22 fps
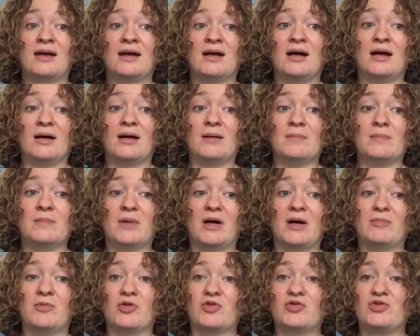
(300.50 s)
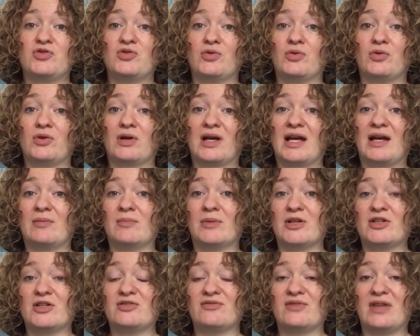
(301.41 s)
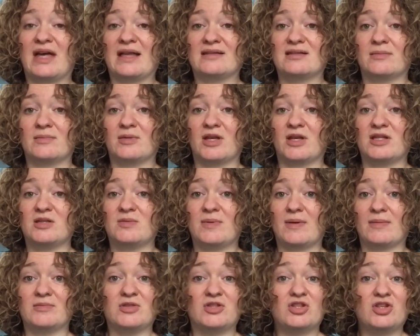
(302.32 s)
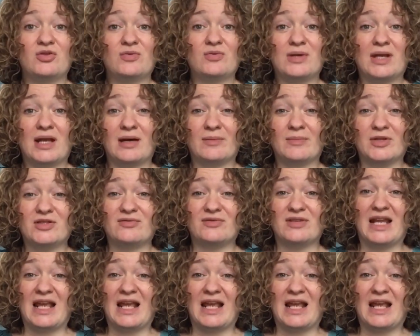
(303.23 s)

I'm not sure how much of that I'm going to be able to do and how much of an